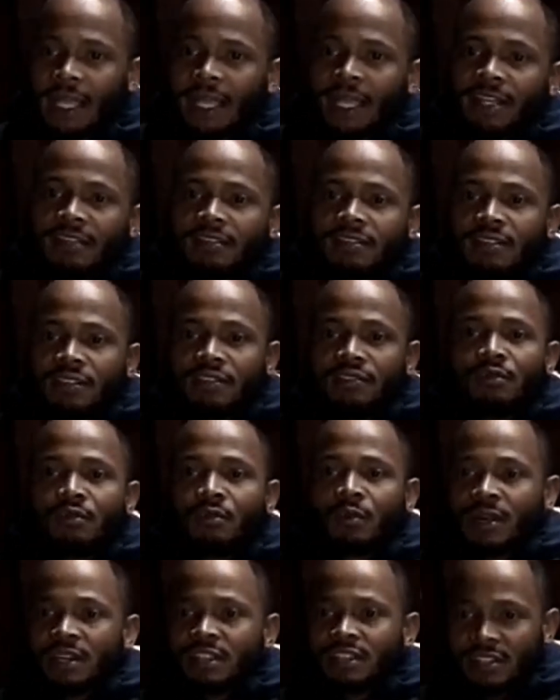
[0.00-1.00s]
in
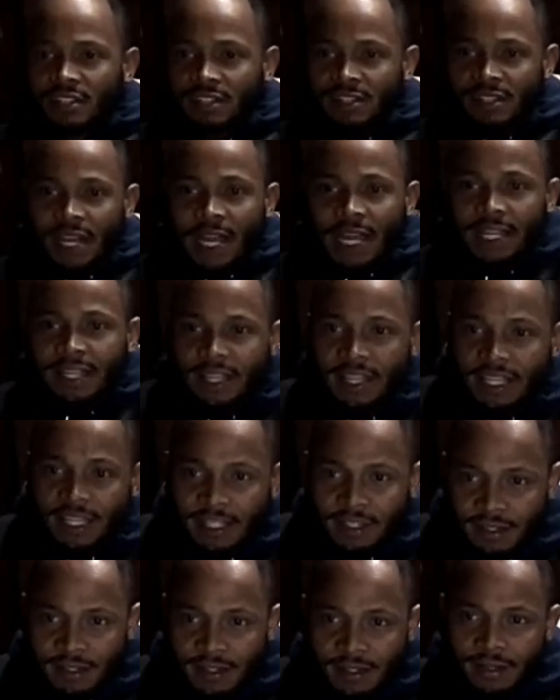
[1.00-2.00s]
situations like
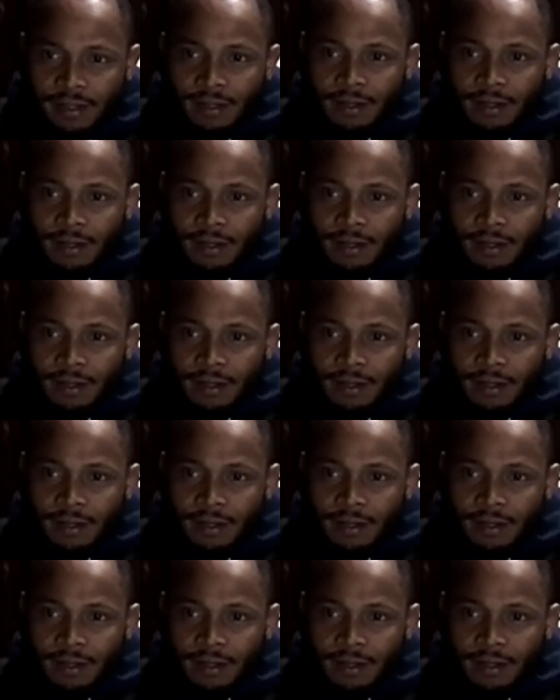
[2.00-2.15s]
this?